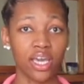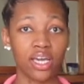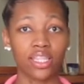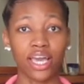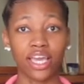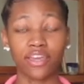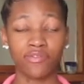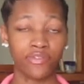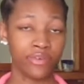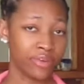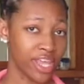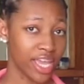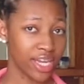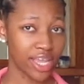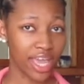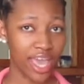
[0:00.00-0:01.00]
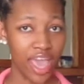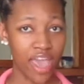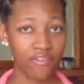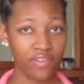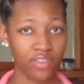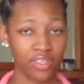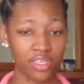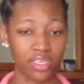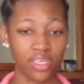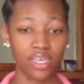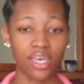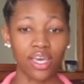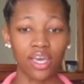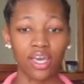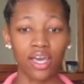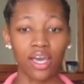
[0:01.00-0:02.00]
Like, if you're dating an athlete,
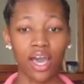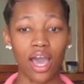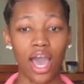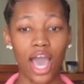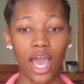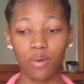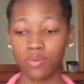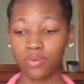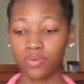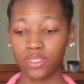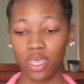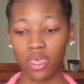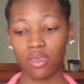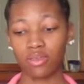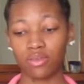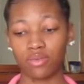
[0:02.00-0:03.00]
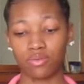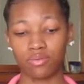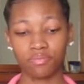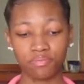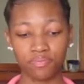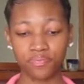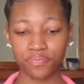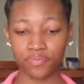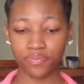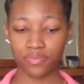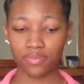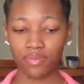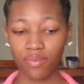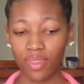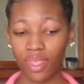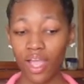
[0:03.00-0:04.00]
I will tell you,
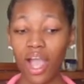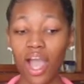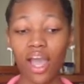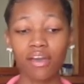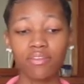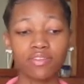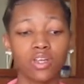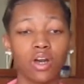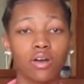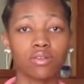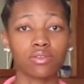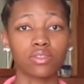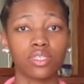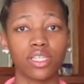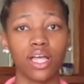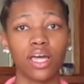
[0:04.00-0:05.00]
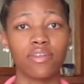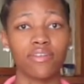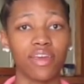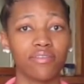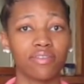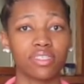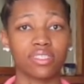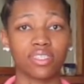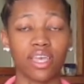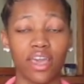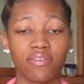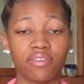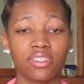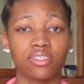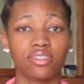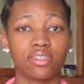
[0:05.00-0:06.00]
I've talked to a lot of athletes.
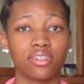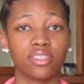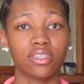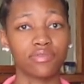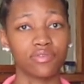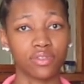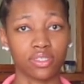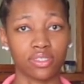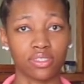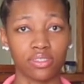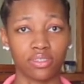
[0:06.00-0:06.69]
Athletes are different.